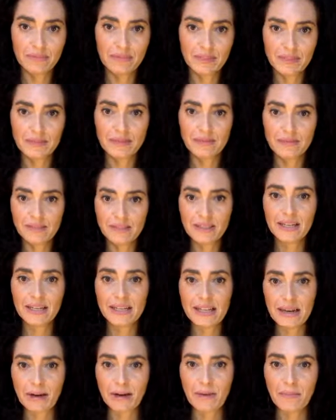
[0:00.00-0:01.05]
s-
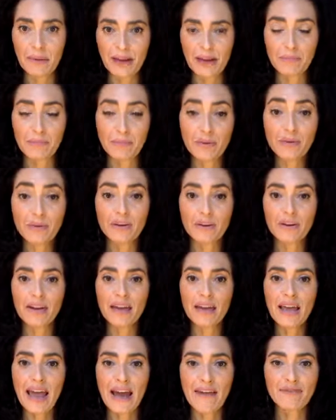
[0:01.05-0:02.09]
sitting down at my computer
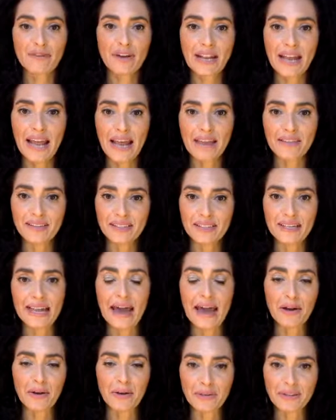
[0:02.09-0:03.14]
after I had had this
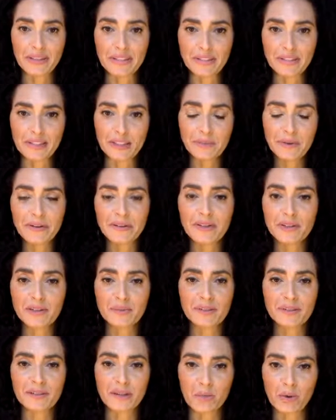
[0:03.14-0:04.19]
encounter and this
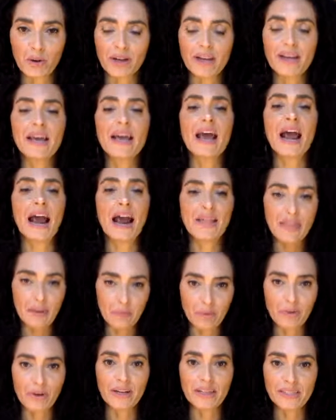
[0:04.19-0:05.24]
experience with someone, and
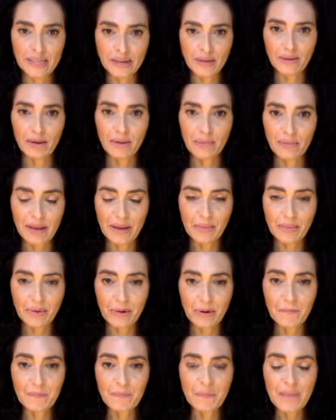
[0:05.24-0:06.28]
then putting it down on paper.